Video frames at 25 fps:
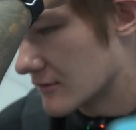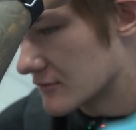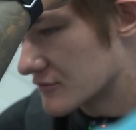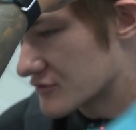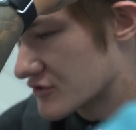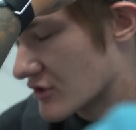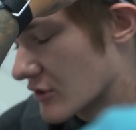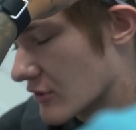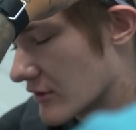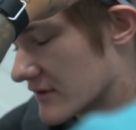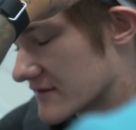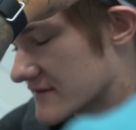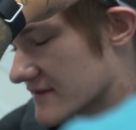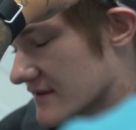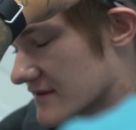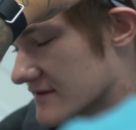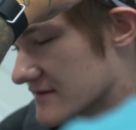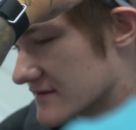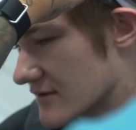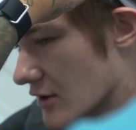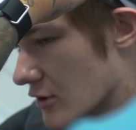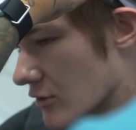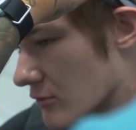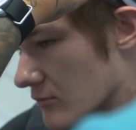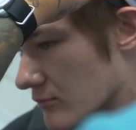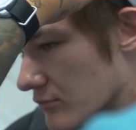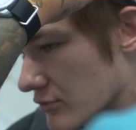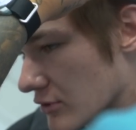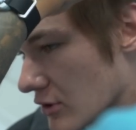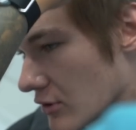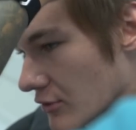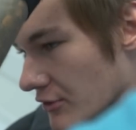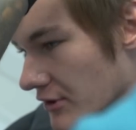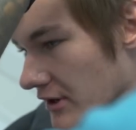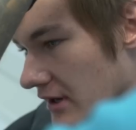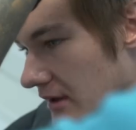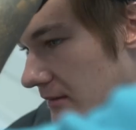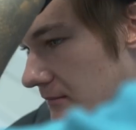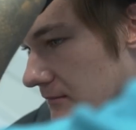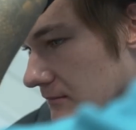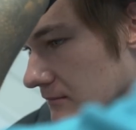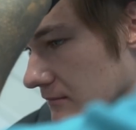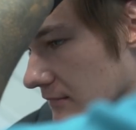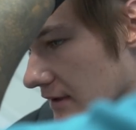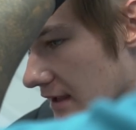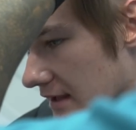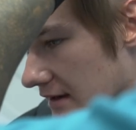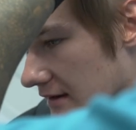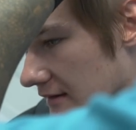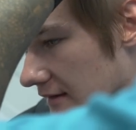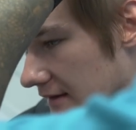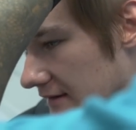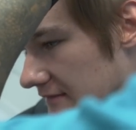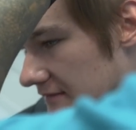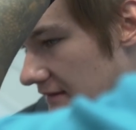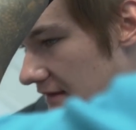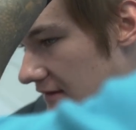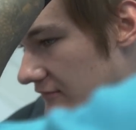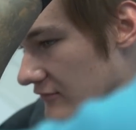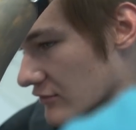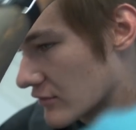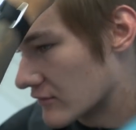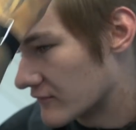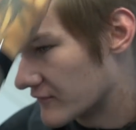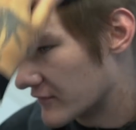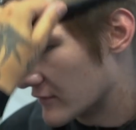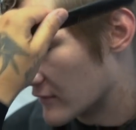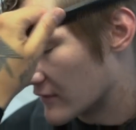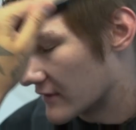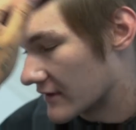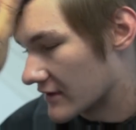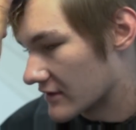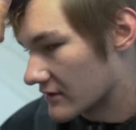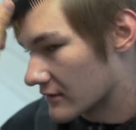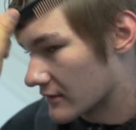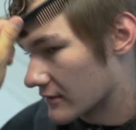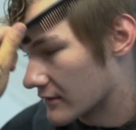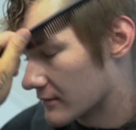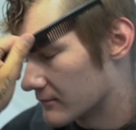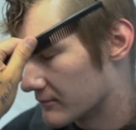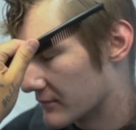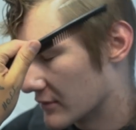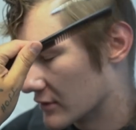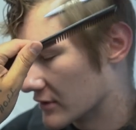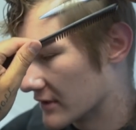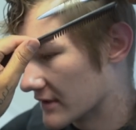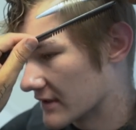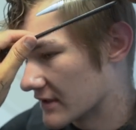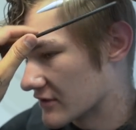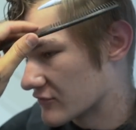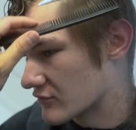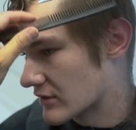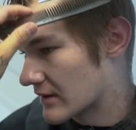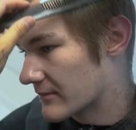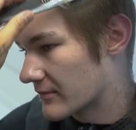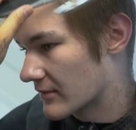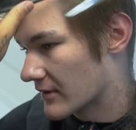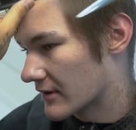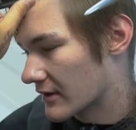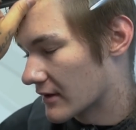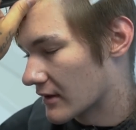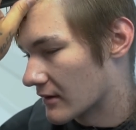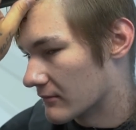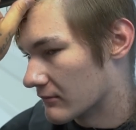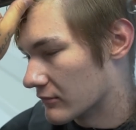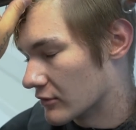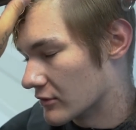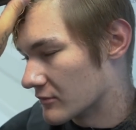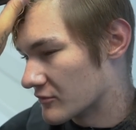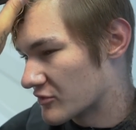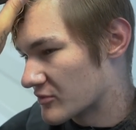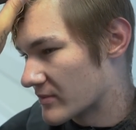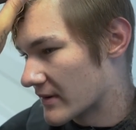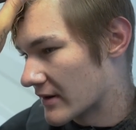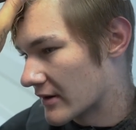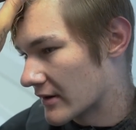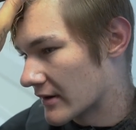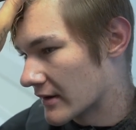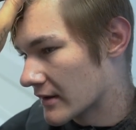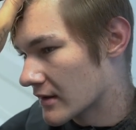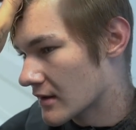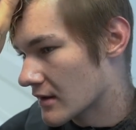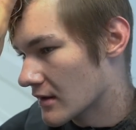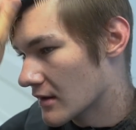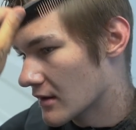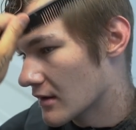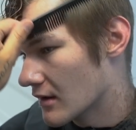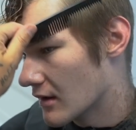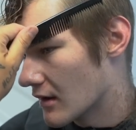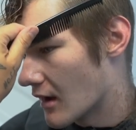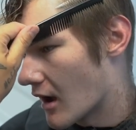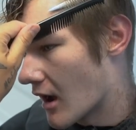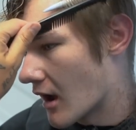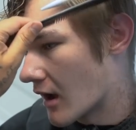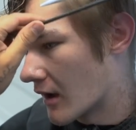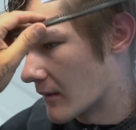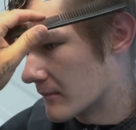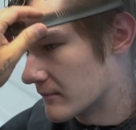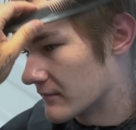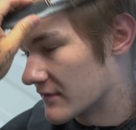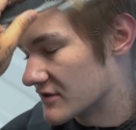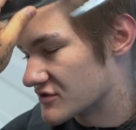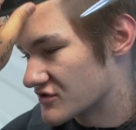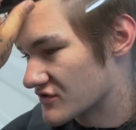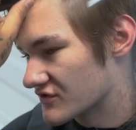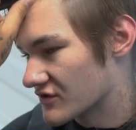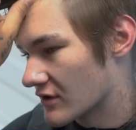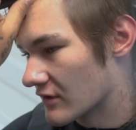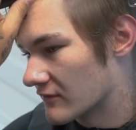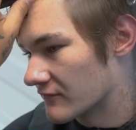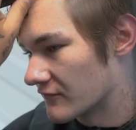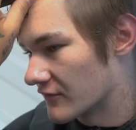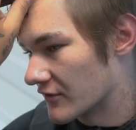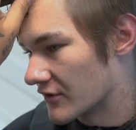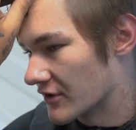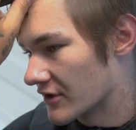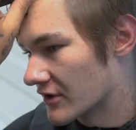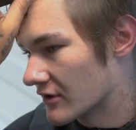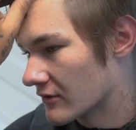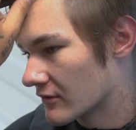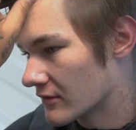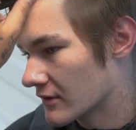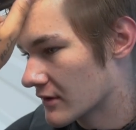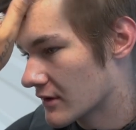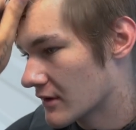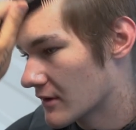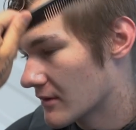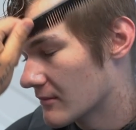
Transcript: So it's its own program, and like they have their own building. Building. It's right by uh, Bloomsbury. Oh, okay. Um, it's just called Verdo.